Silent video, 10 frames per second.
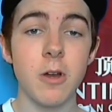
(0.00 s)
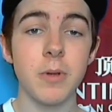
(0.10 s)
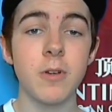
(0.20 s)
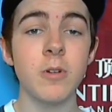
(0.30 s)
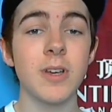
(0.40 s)

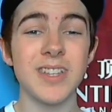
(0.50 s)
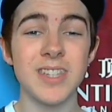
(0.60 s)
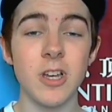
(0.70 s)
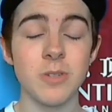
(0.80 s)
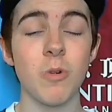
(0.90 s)
Bacuna
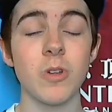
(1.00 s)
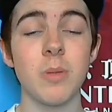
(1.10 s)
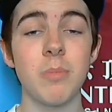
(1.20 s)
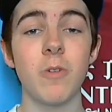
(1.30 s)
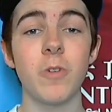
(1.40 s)
excels more in the
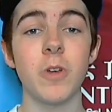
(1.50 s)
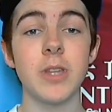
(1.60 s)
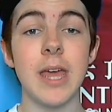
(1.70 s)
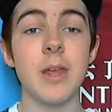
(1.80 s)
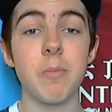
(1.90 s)
midfield,
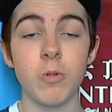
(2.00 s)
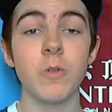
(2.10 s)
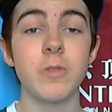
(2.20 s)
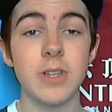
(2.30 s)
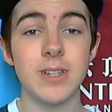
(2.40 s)
and it
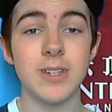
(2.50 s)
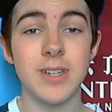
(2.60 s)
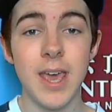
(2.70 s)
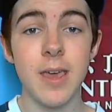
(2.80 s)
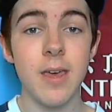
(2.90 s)
proved it
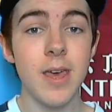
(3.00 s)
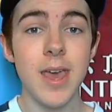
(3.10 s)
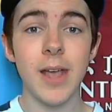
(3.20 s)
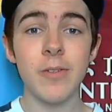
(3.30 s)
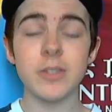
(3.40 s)
today.
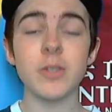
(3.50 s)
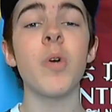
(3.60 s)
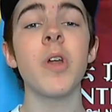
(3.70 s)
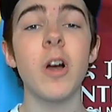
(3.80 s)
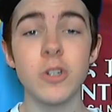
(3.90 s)
And let's go
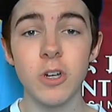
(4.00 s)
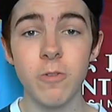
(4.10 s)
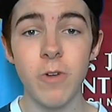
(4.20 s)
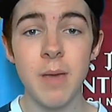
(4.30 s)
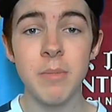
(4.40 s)
on to Andreas
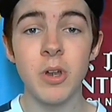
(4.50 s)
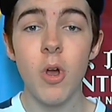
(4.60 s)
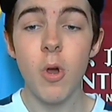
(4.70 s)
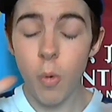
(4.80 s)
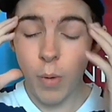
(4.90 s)
Weimann.
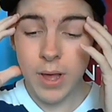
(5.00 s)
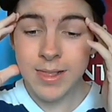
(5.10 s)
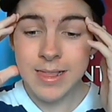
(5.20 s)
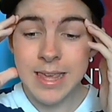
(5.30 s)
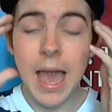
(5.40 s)
What
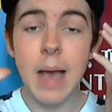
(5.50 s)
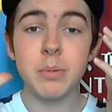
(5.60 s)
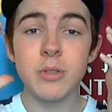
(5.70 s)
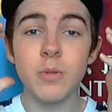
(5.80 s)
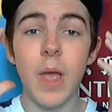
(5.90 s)
the
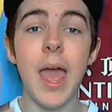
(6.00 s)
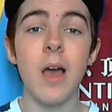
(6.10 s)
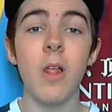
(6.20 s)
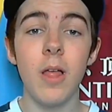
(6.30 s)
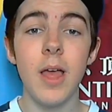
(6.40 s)
absolute
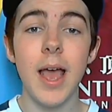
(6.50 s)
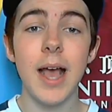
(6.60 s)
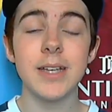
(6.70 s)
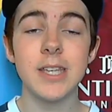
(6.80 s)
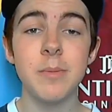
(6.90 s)
hell
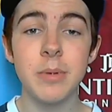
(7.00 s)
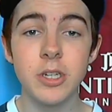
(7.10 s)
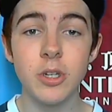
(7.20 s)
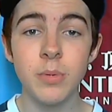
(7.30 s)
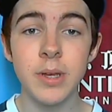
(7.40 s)
has he been
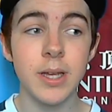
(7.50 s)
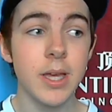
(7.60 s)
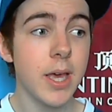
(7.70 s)
doing?